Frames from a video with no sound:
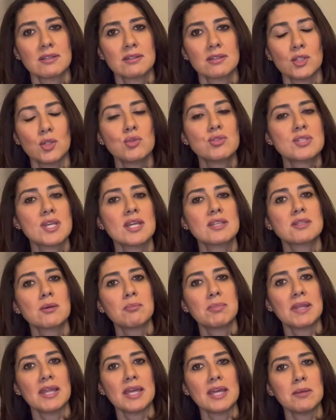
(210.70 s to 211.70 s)
You take the
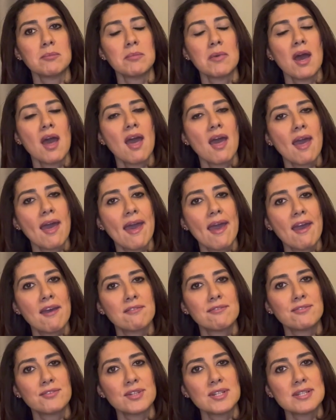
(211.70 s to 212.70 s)
blame
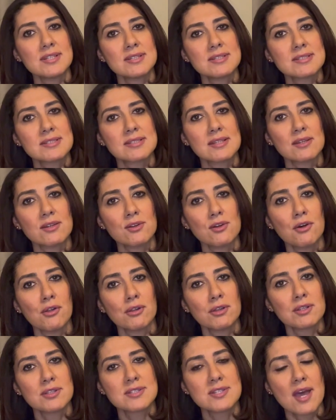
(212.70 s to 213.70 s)
every single
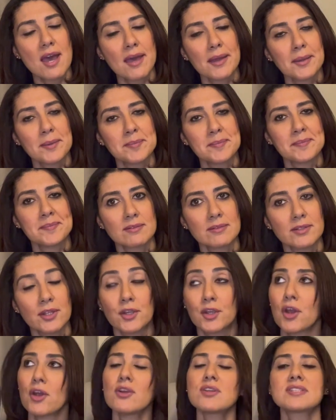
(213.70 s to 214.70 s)
time. They
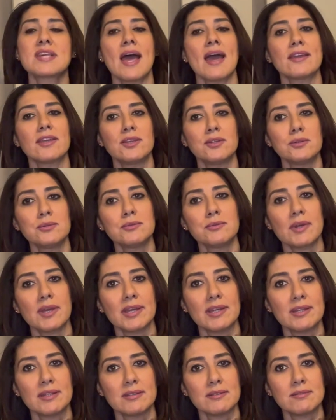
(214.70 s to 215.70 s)
curse at you
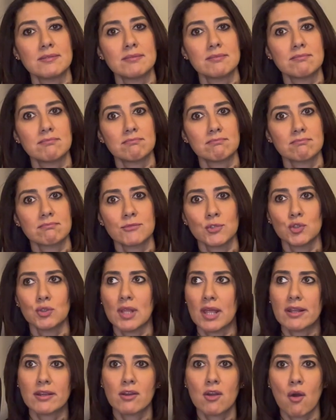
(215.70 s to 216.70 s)
and you
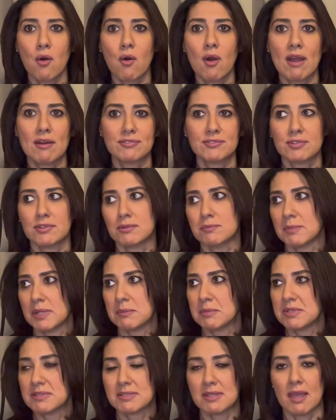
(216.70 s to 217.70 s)
let it go after
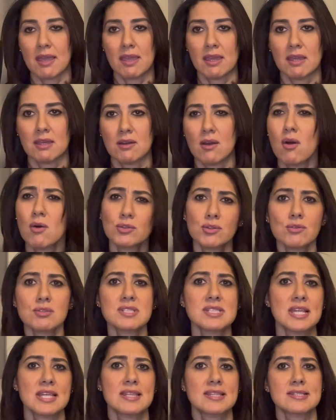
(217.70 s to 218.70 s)
maybe saying, "Oh, don't
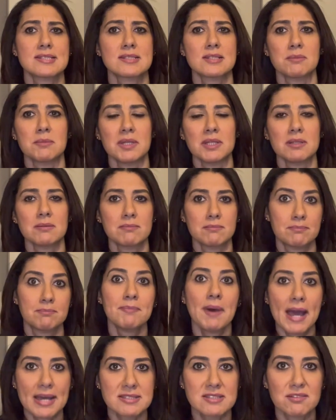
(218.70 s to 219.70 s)
say this to me,"
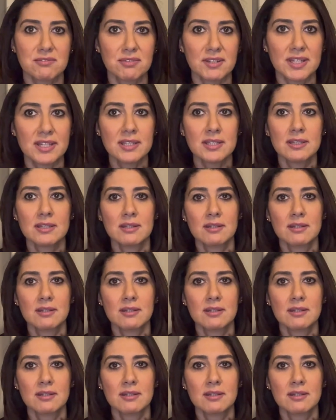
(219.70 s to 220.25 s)
passively.